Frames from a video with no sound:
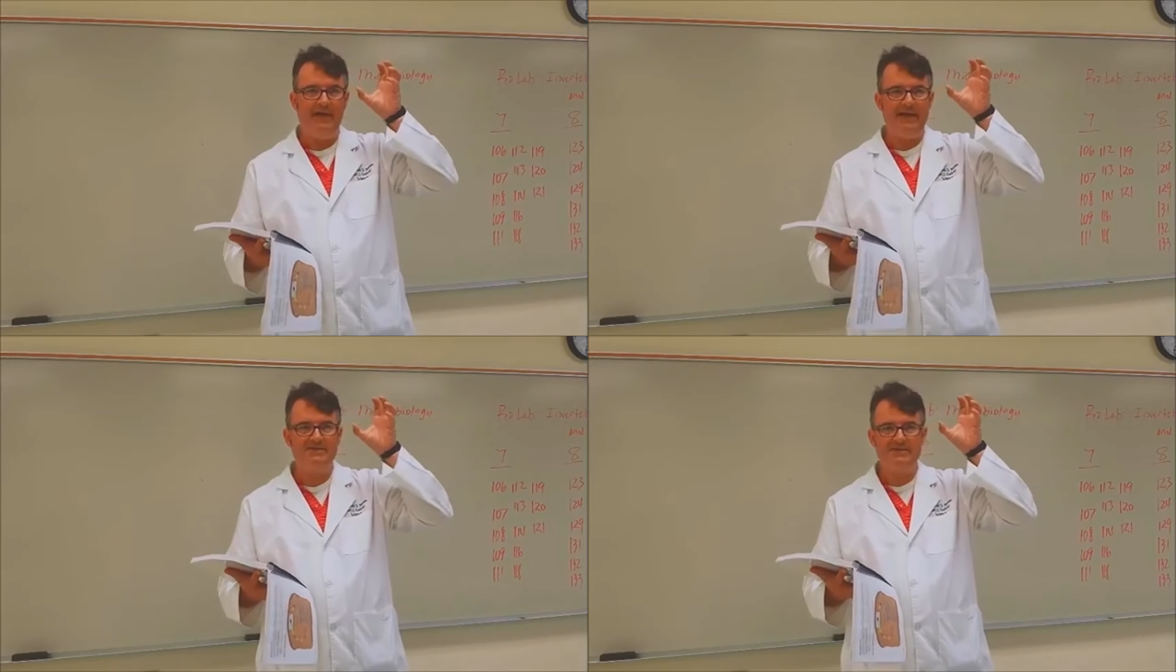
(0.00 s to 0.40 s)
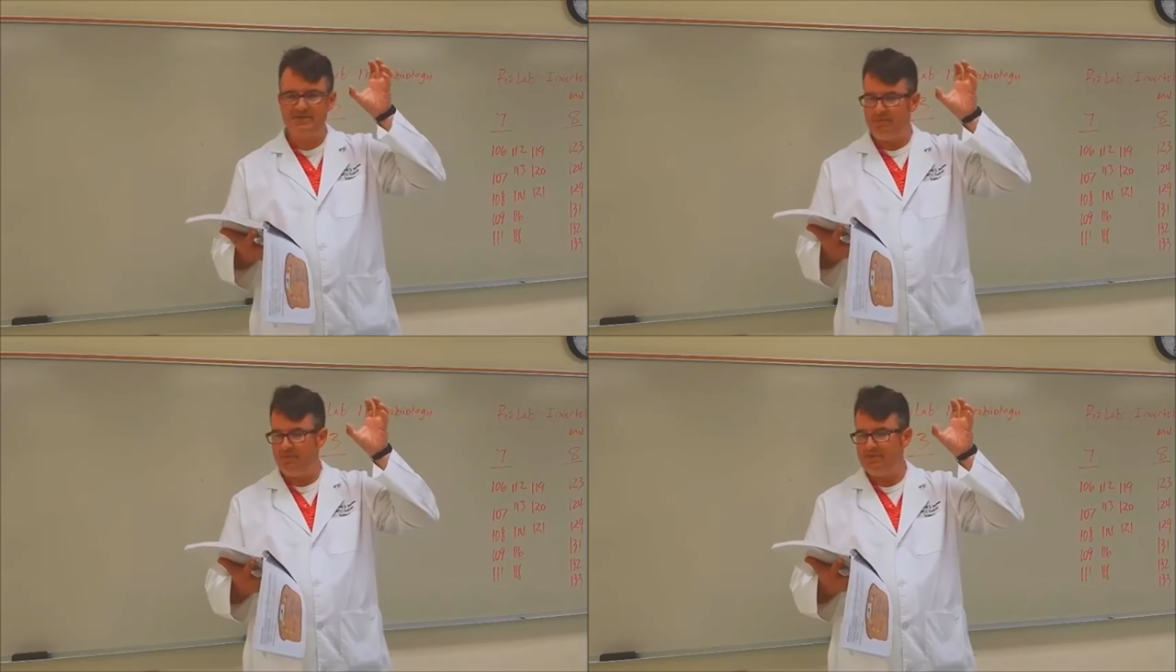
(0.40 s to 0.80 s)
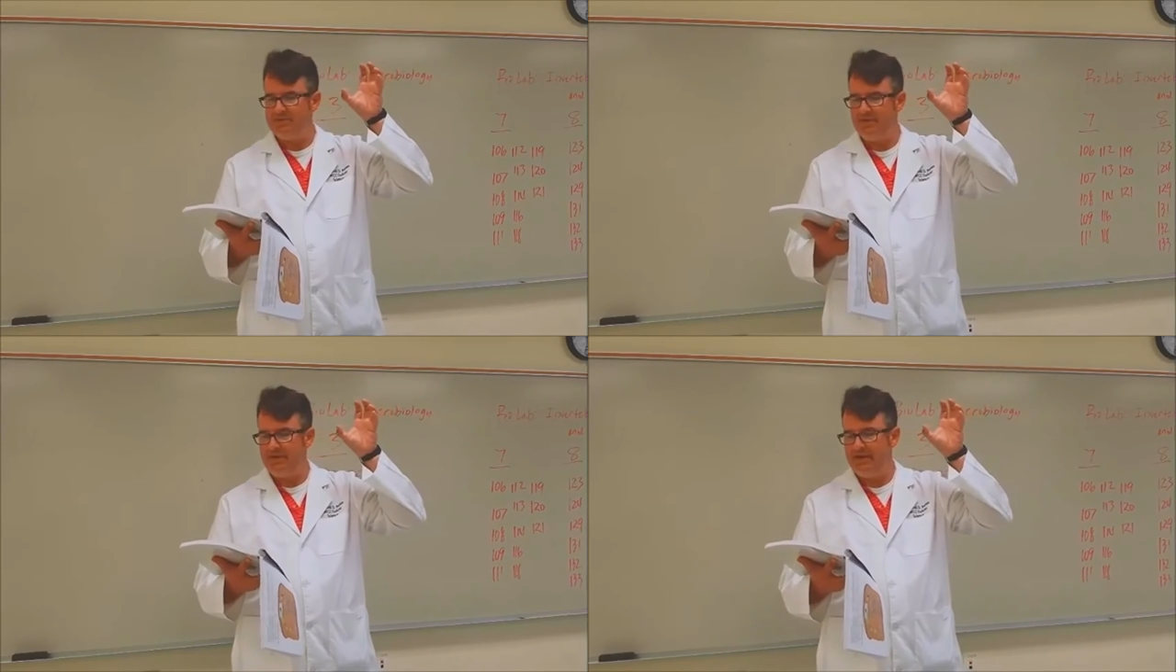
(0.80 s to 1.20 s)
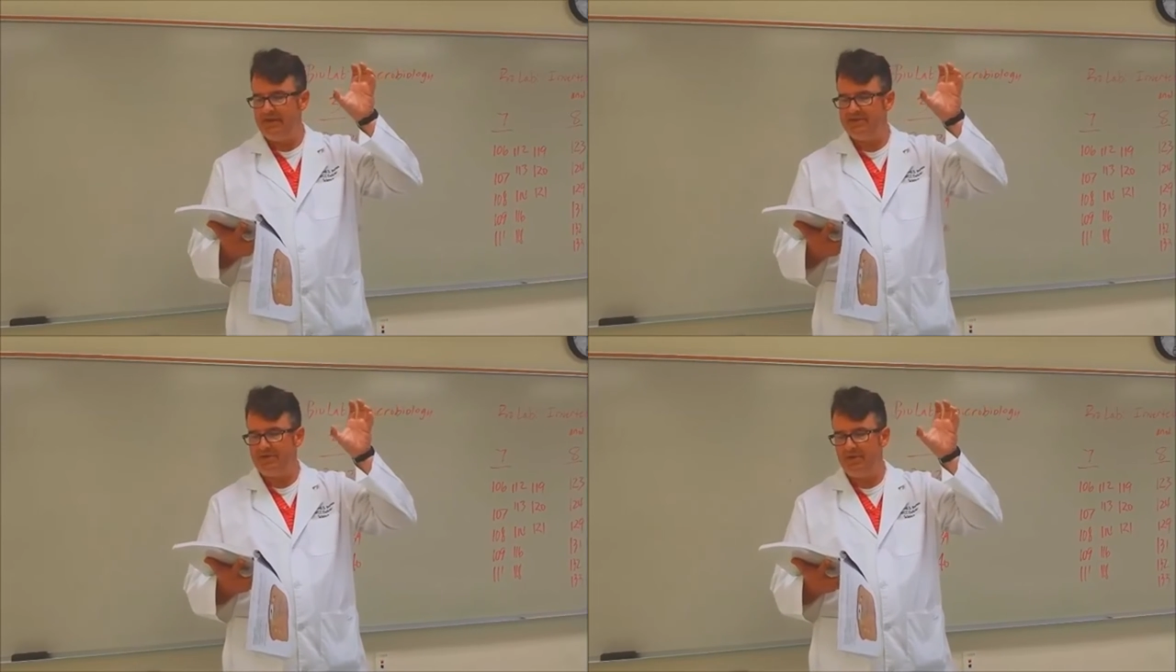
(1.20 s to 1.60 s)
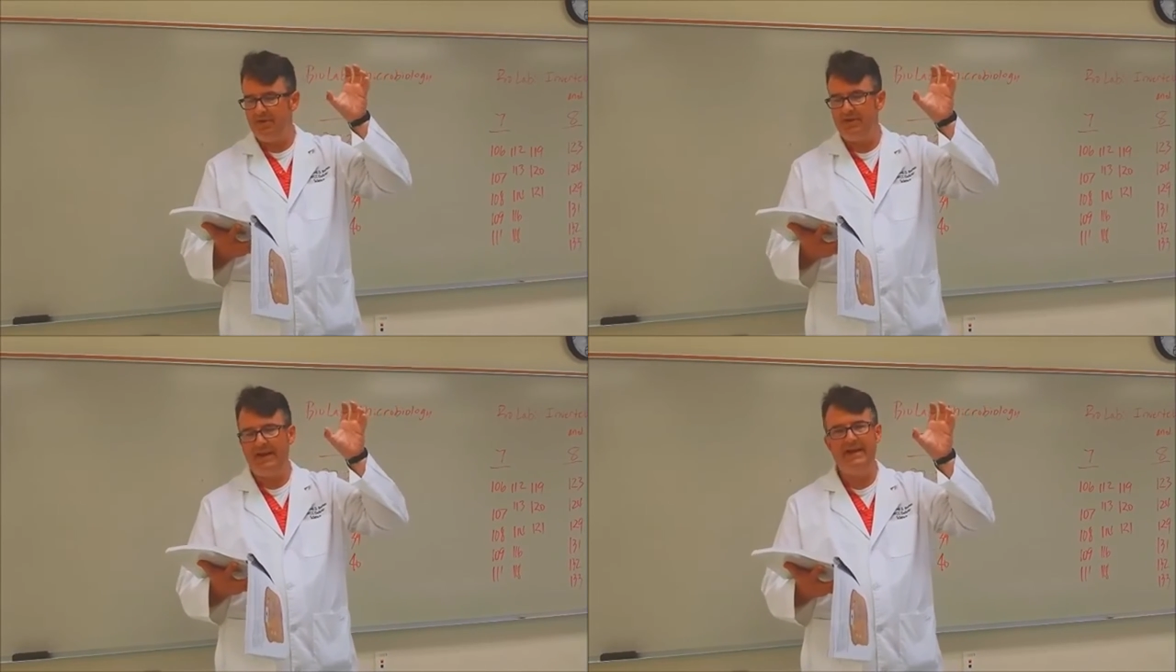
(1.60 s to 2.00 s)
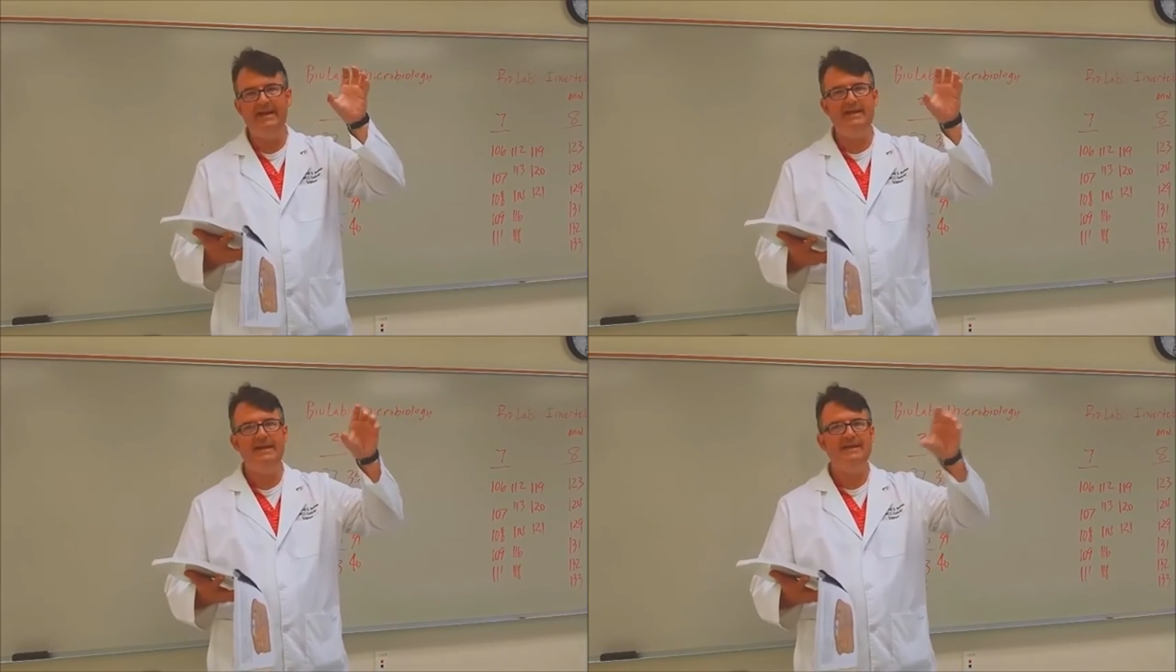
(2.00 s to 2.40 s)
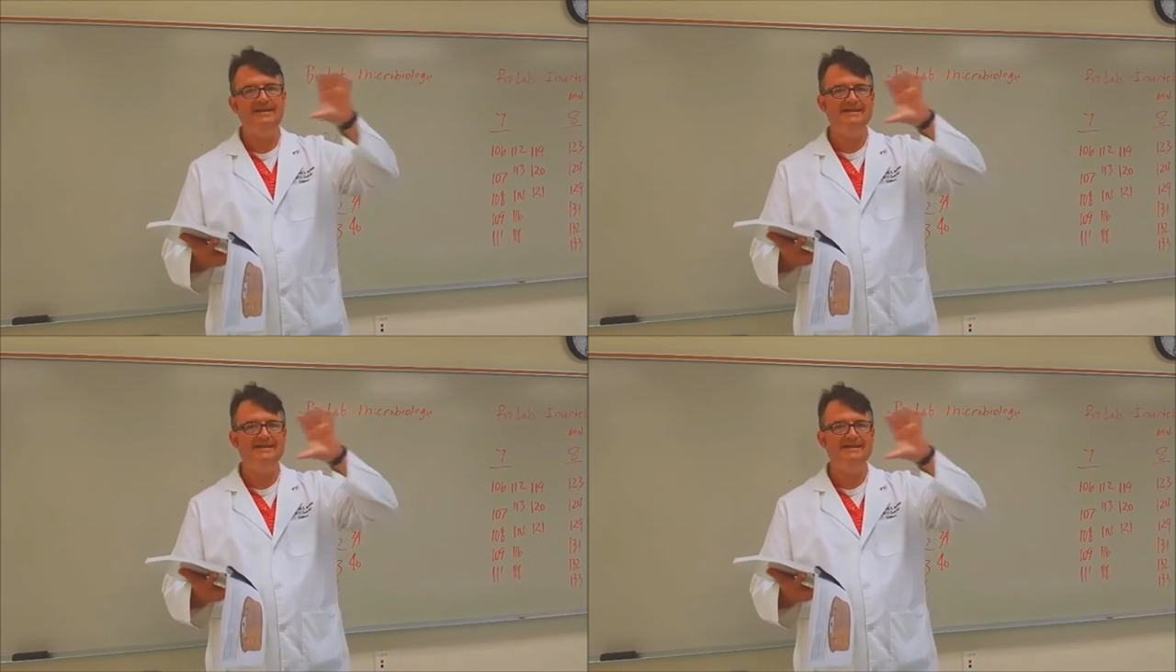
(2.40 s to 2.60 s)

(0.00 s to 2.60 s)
that has the spores on it is called a